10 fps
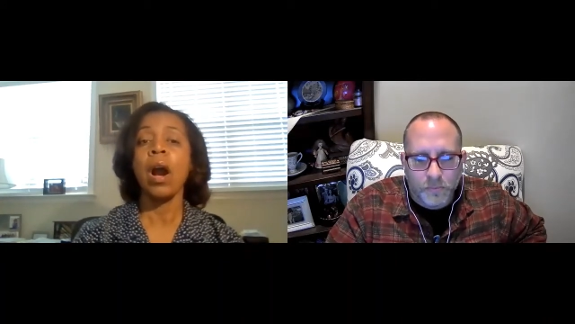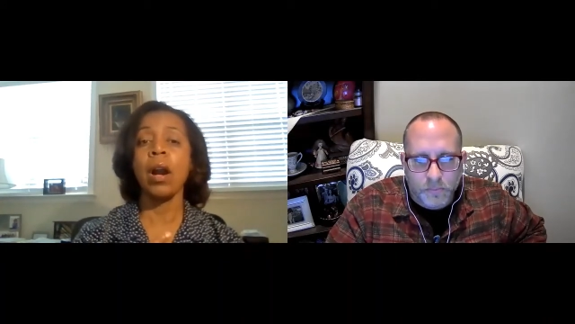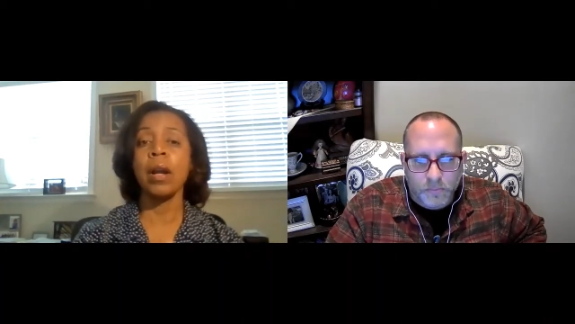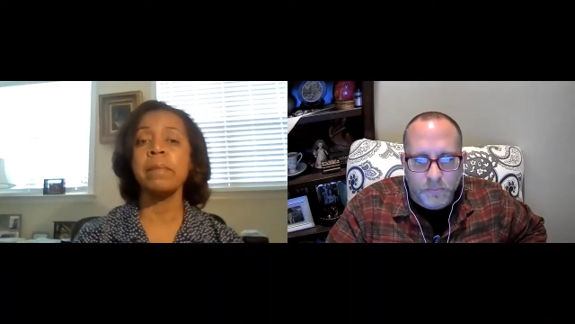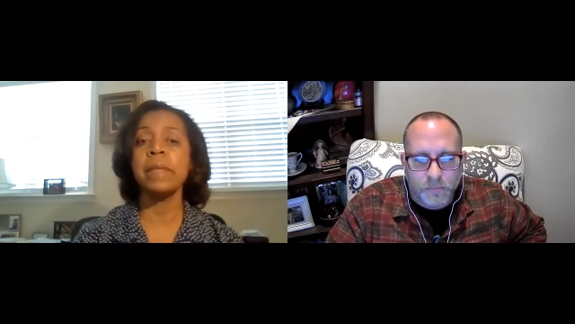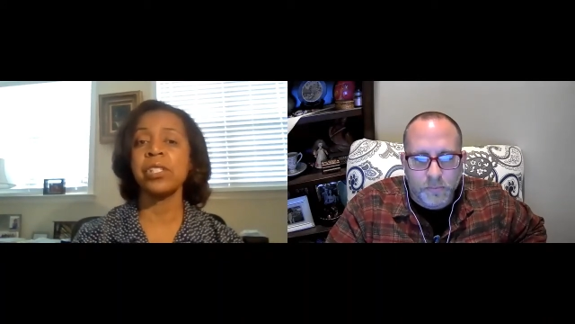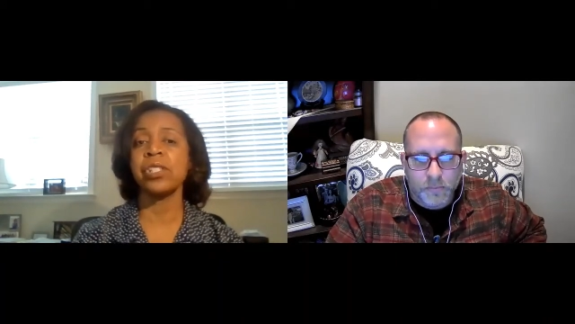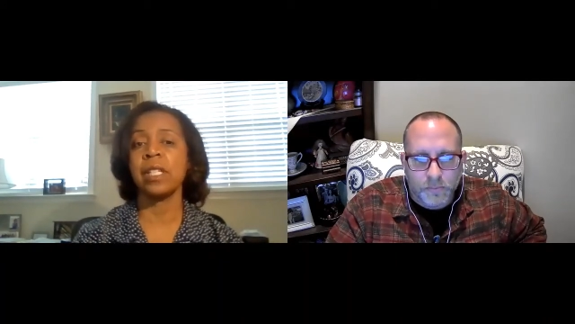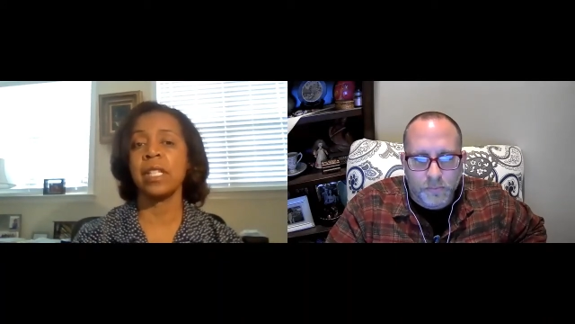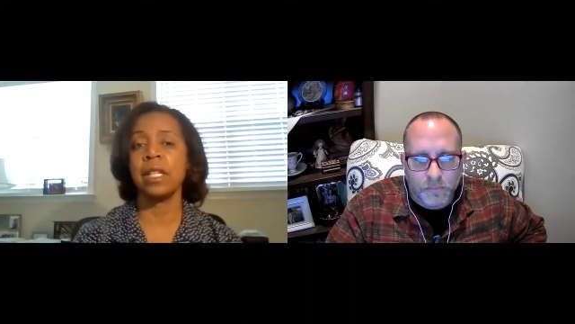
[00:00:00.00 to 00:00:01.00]
Speaker 1: our
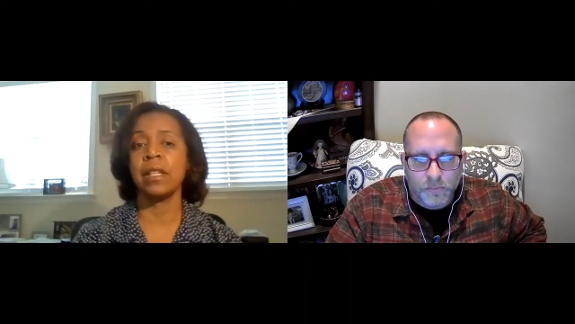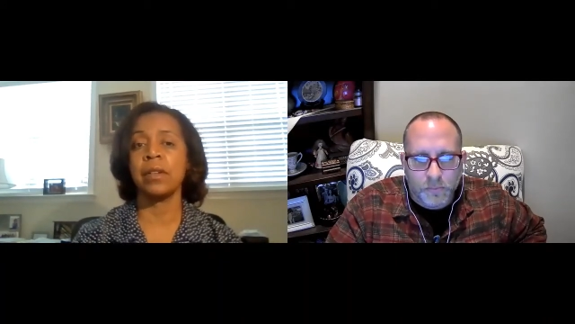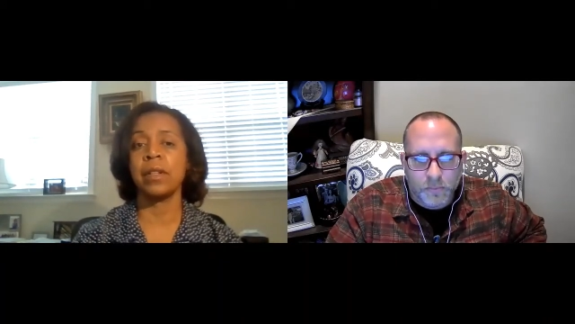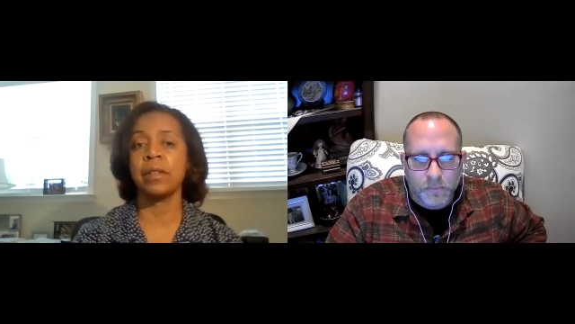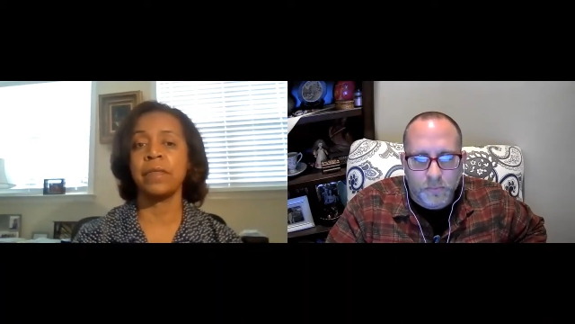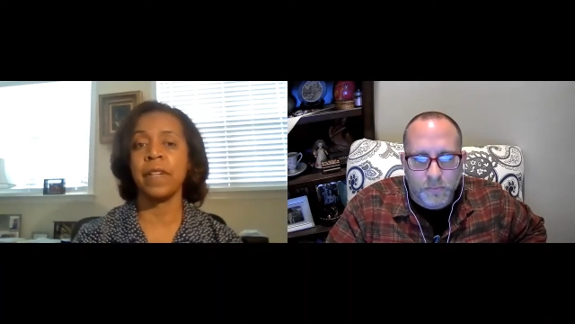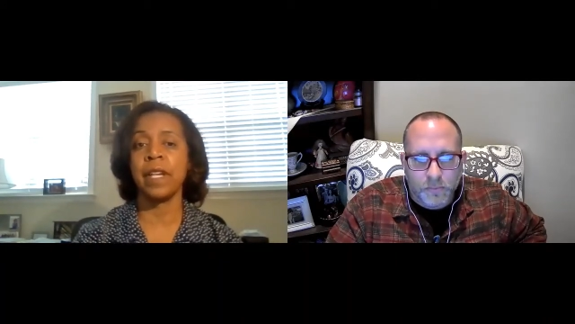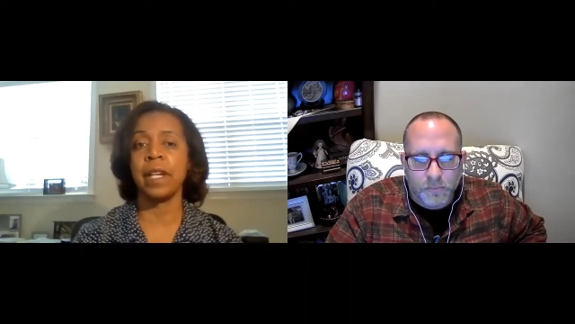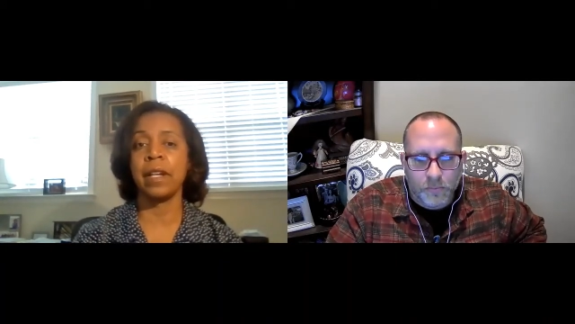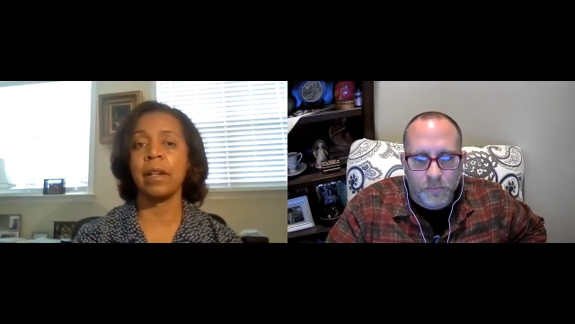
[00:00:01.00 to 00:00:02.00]
mission here at
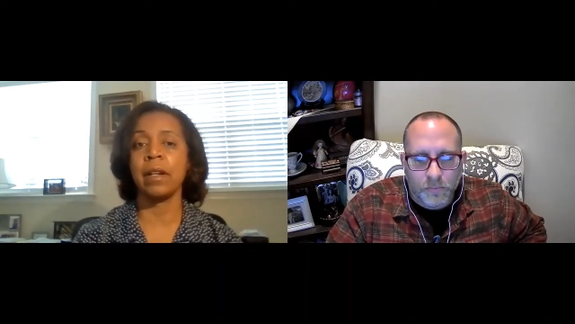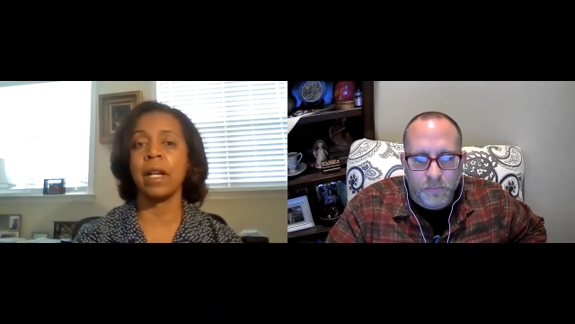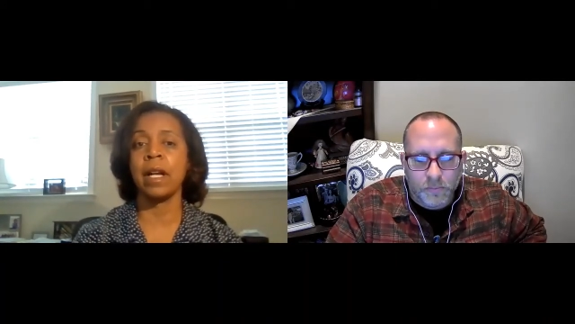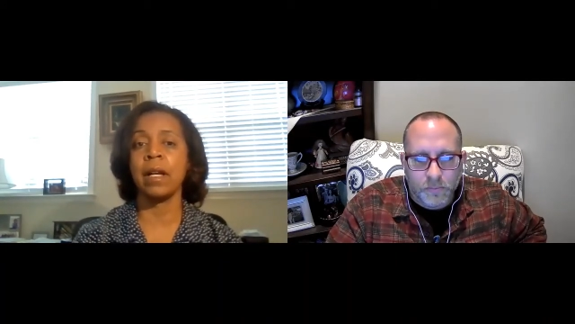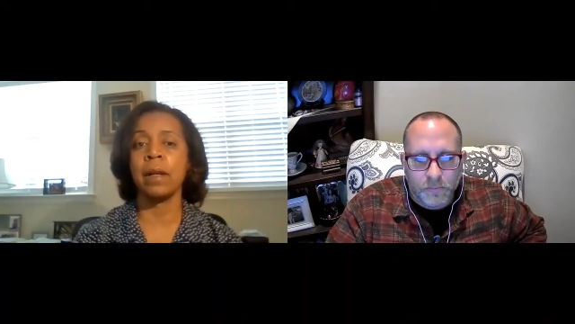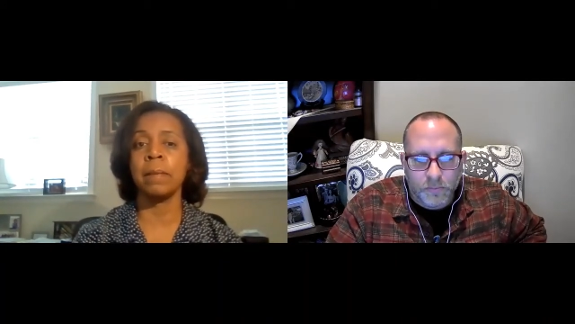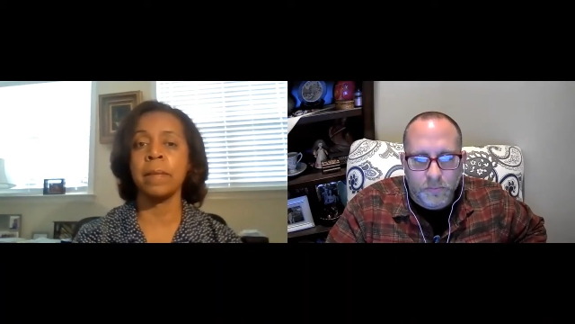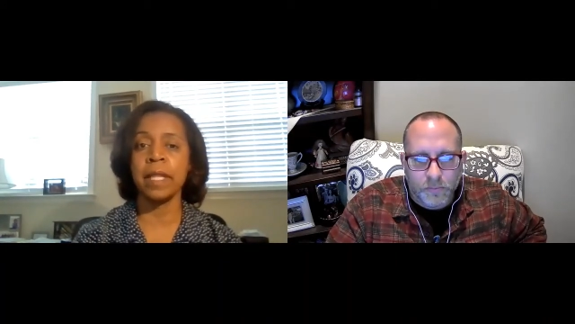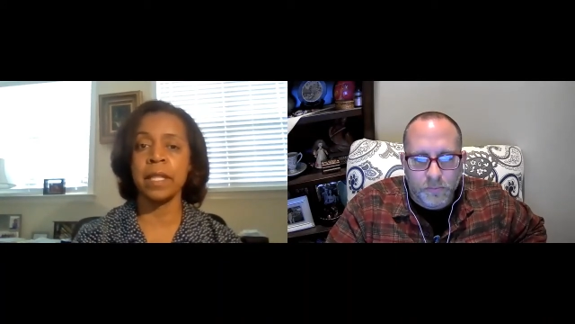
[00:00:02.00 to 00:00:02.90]
FARE um,